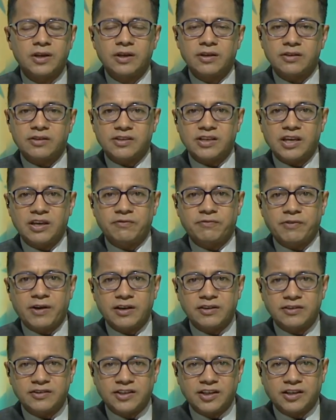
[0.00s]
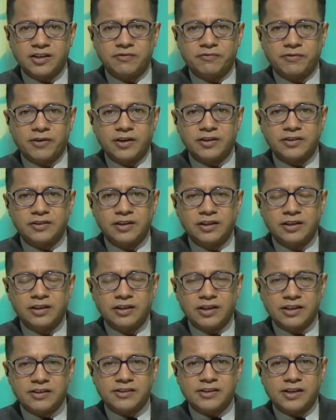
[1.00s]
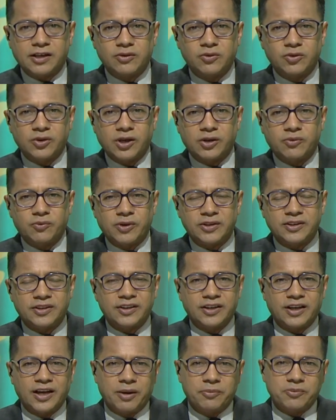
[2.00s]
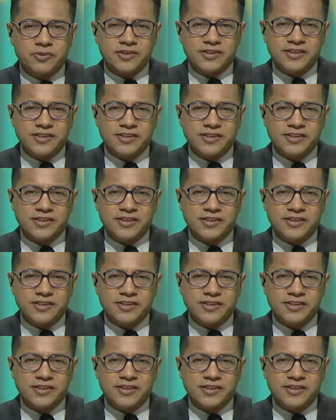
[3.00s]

safe and dignified. Let's take a look at what they have to